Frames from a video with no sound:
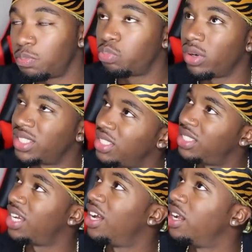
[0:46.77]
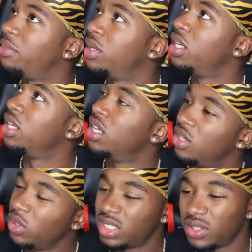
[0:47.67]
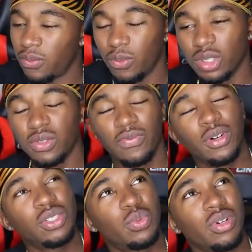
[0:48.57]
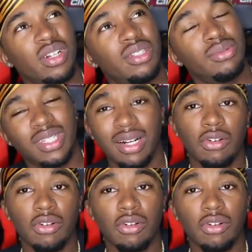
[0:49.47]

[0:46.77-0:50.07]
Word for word: present time, what's the worst first word I use?